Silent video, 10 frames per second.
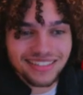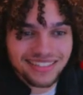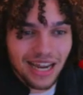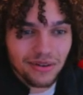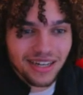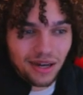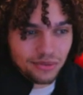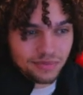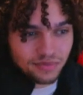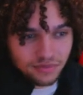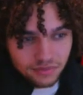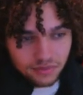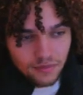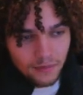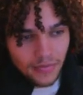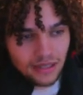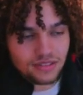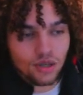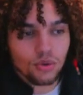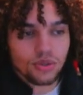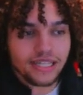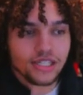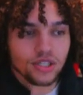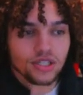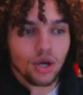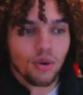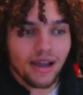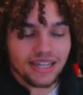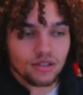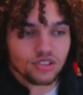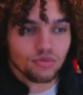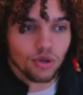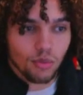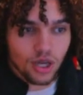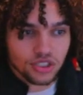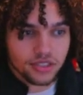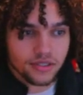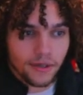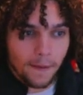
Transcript: is down and out. So he could go back out into Rotom Wash here.